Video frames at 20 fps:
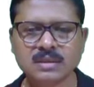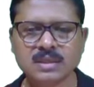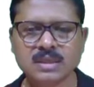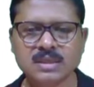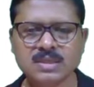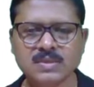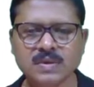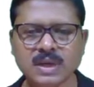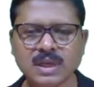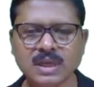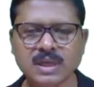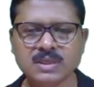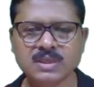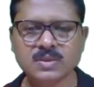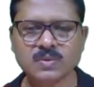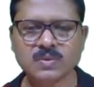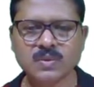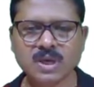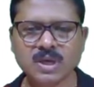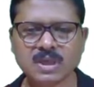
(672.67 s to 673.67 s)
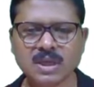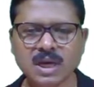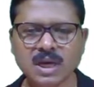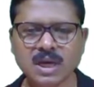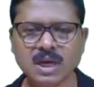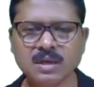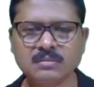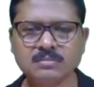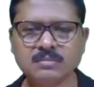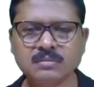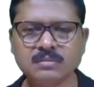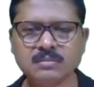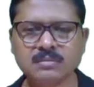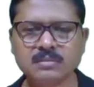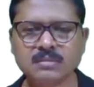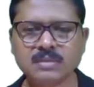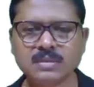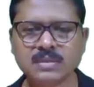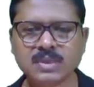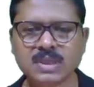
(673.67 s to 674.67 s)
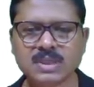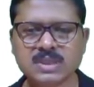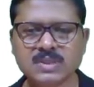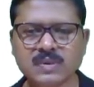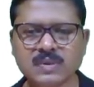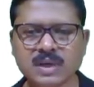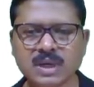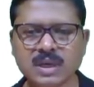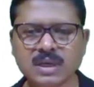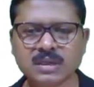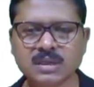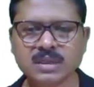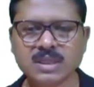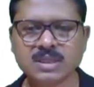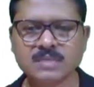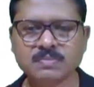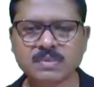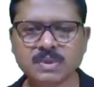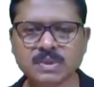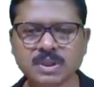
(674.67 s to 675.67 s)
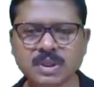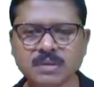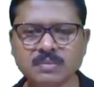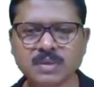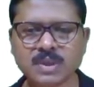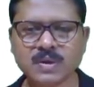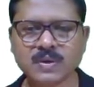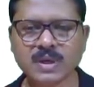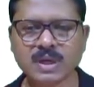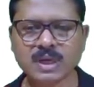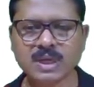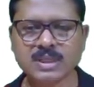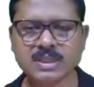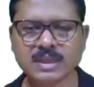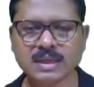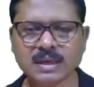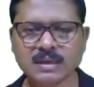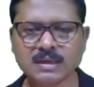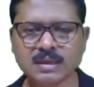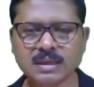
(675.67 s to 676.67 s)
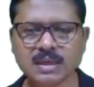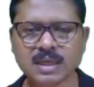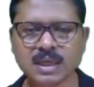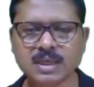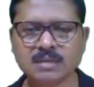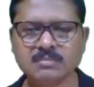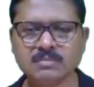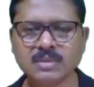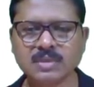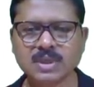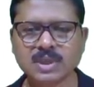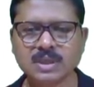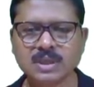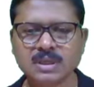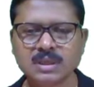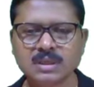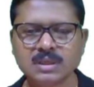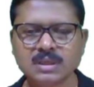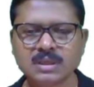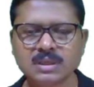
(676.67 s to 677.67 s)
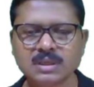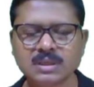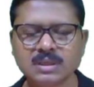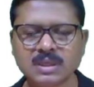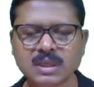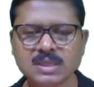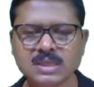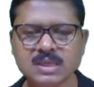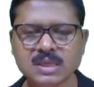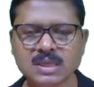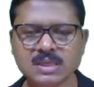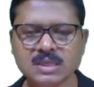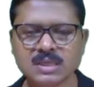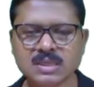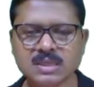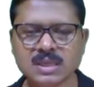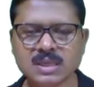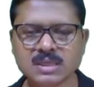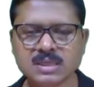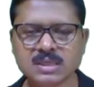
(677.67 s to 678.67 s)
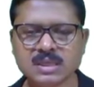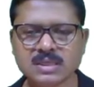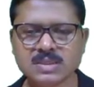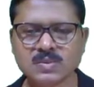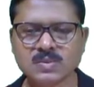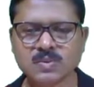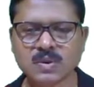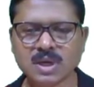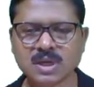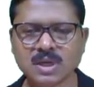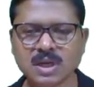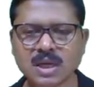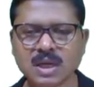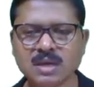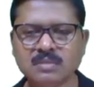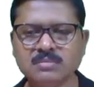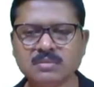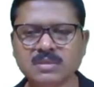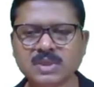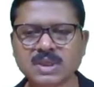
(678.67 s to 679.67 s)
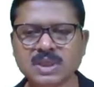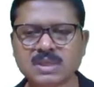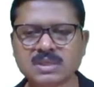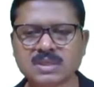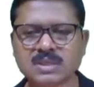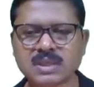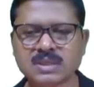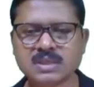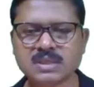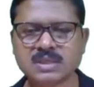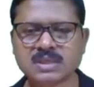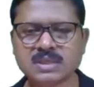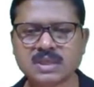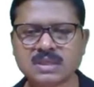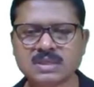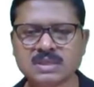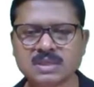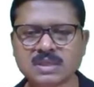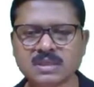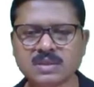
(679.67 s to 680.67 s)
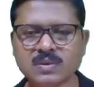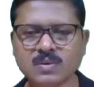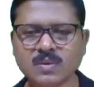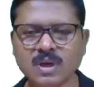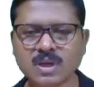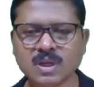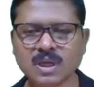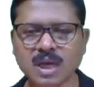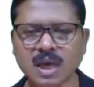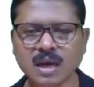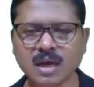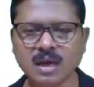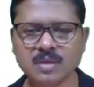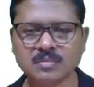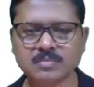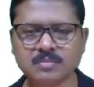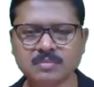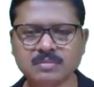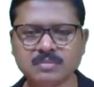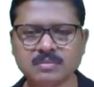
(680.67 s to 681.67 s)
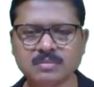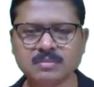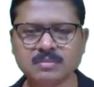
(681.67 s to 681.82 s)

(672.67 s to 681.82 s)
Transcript: this coil is one arm, this portion of the coil is another arm, this resistance is one arm, this resistance is one arm.